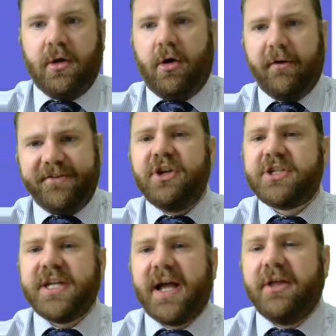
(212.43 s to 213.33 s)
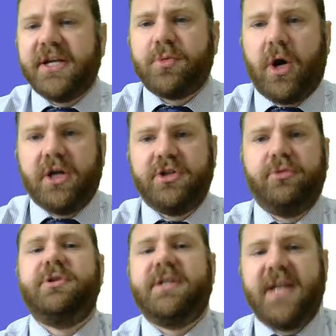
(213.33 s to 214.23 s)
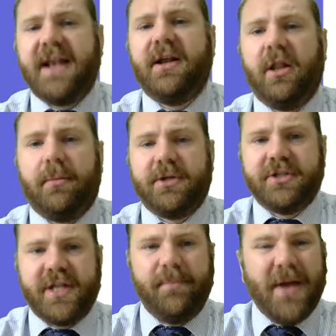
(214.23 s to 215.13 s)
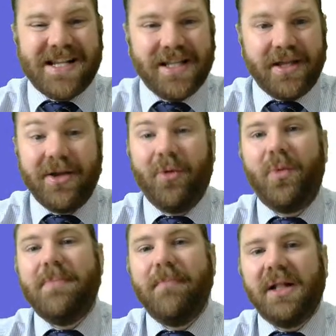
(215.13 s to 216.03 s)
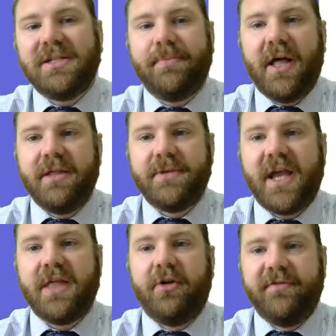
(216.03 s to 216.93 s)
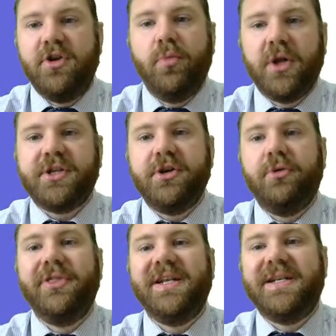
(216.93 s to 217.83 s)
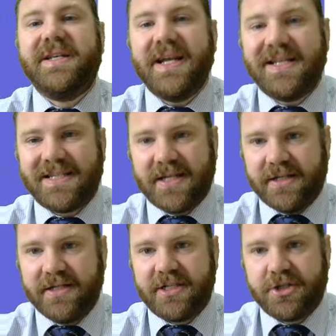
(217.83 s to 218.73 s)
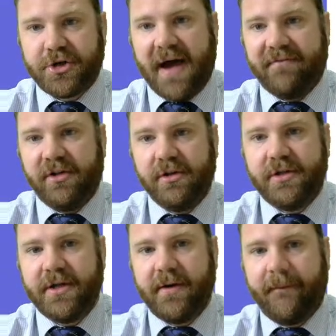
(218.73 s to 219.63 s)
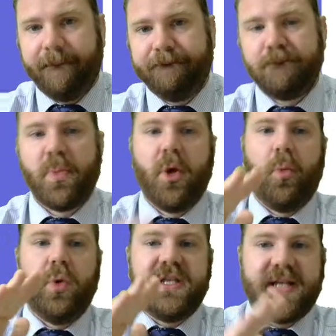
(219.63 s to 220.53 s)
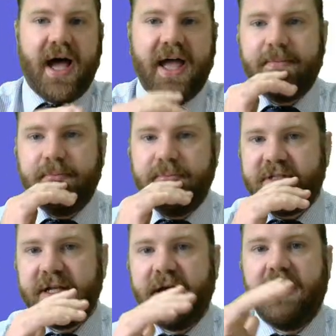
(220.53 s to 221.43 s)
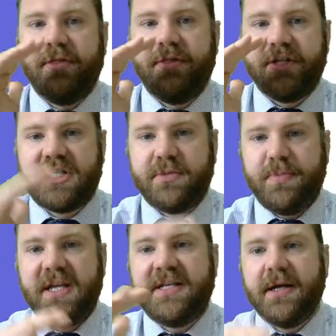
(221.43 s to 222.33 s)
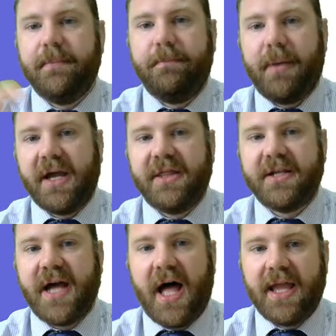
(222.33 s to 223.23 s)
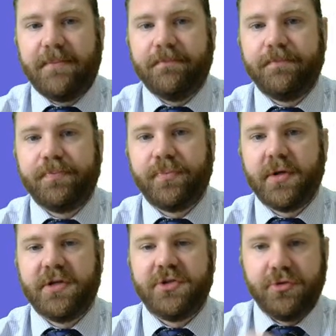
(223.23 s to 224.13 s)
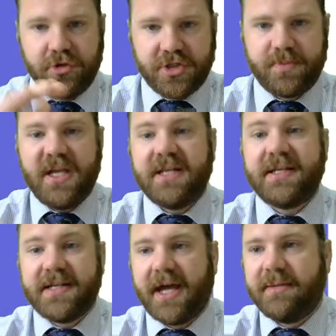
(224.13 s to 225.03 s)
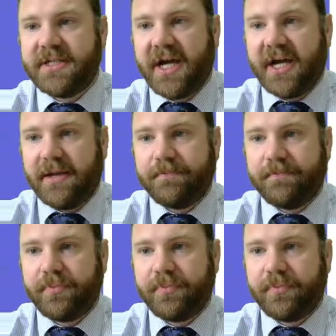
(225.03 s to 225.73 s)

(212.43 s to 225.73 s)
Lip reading: Hopefully you're seeing how this works. So 10 kilometers there. Basically, we multiply them together. If you want to know the distance traveled, we times the speed by the time. So do speed times time.